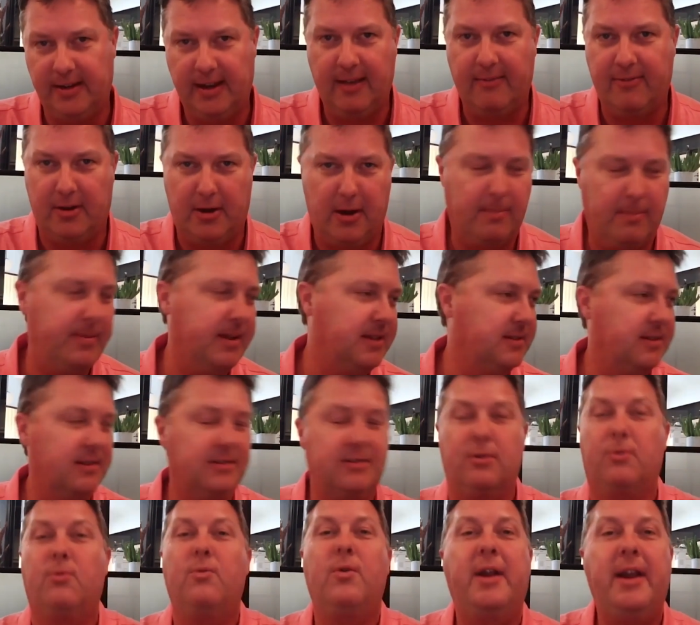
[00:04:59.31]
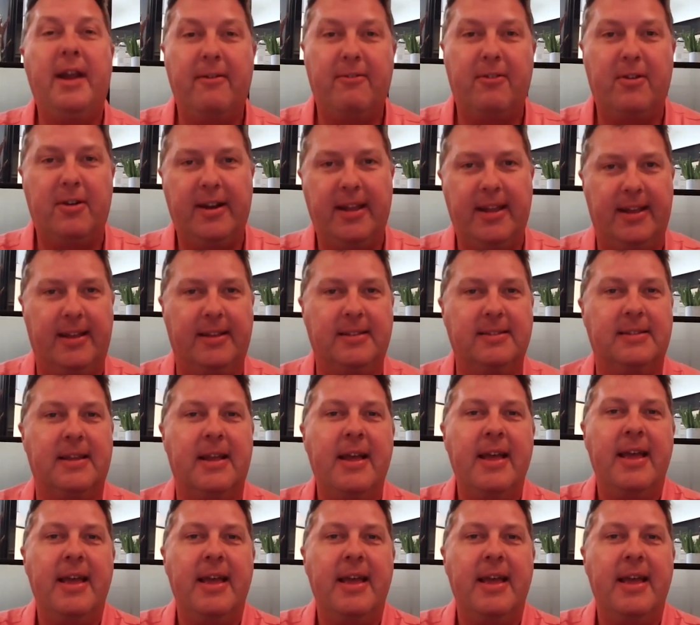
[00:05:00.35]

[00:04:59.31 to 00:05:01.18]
given our business or whatever it is.